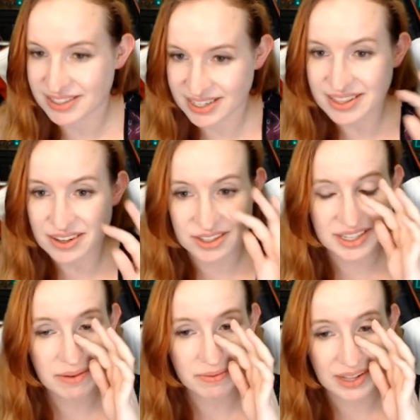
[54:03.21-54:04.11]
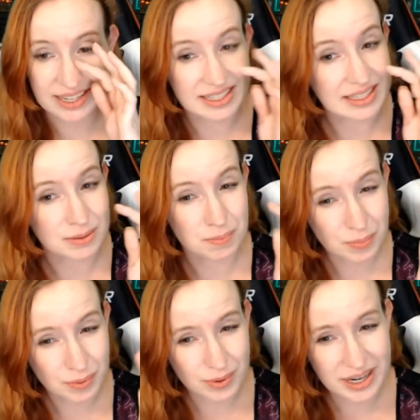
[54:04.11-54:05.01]
Their escape velocity is
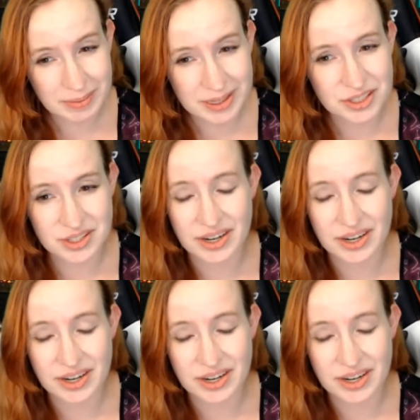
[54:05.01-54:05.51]
pretty much 0.